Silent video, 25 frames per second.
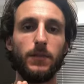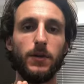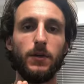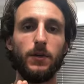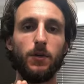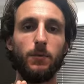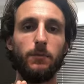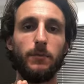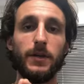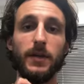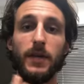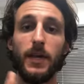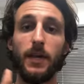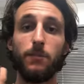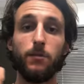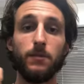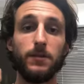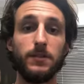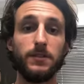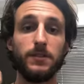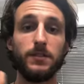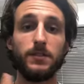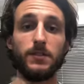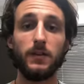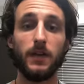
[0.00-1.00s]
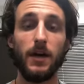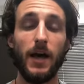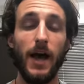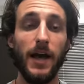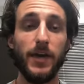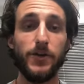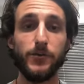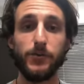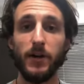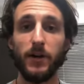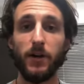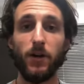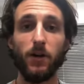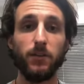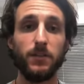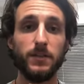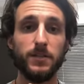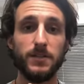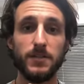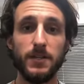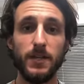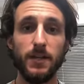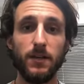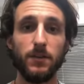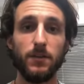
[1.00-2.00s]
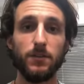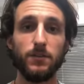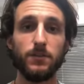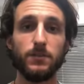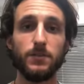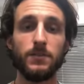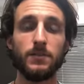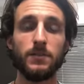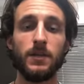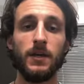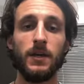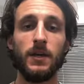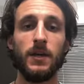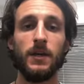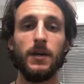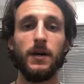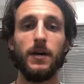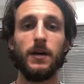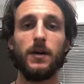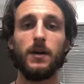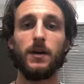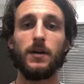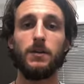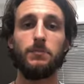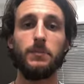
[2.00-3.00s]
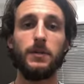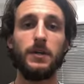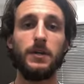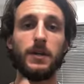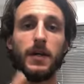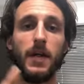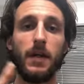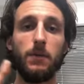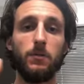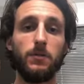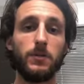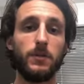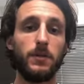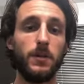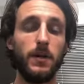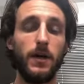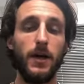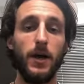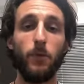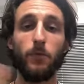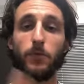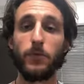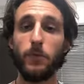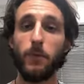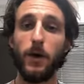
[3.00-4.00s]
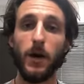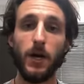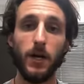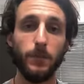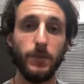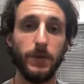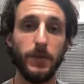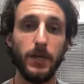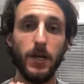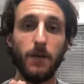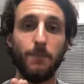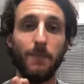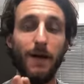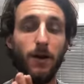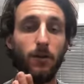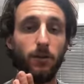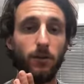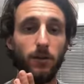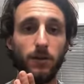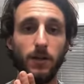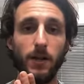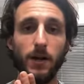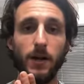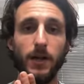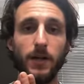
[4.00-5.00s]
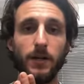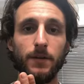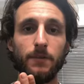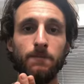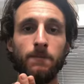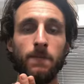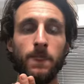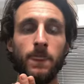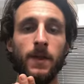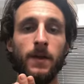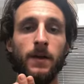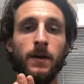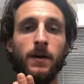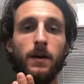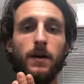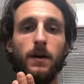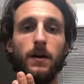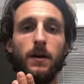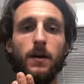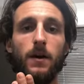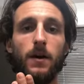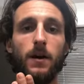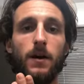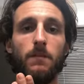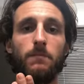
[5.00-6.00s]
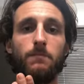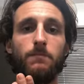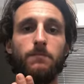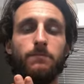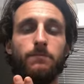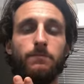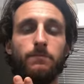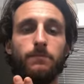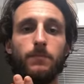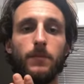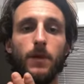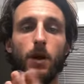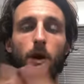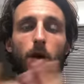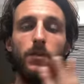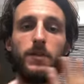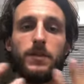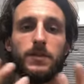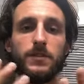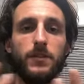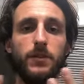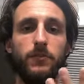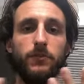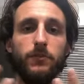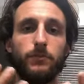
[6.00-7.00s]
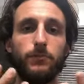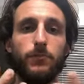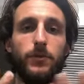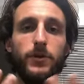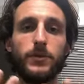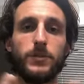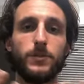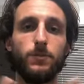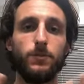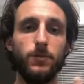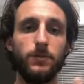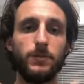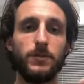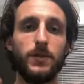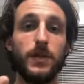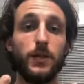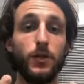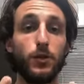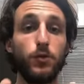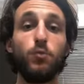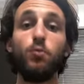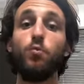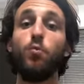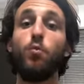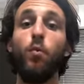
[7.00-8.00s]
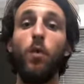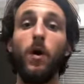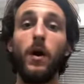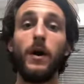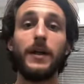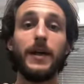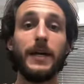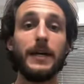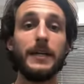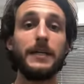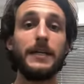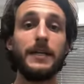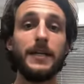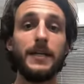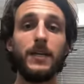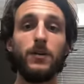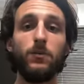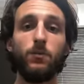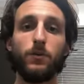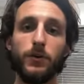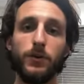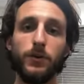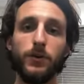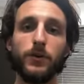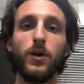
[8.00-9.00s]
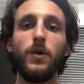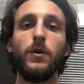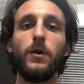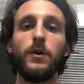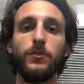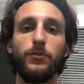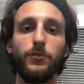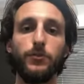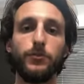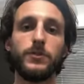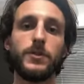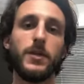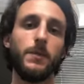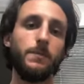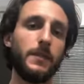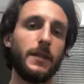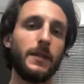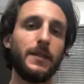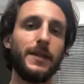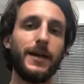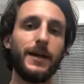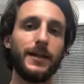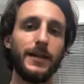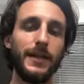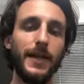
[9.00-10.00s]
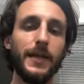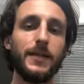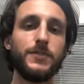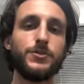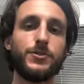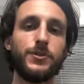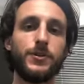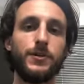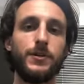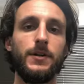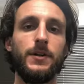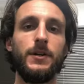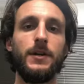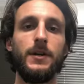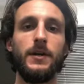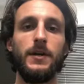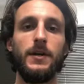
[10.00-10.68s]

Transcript: you know, being able to hydrate all the cells, being able to help the body become alkaline, all these different principles that you want and need when you're going through something like cancer.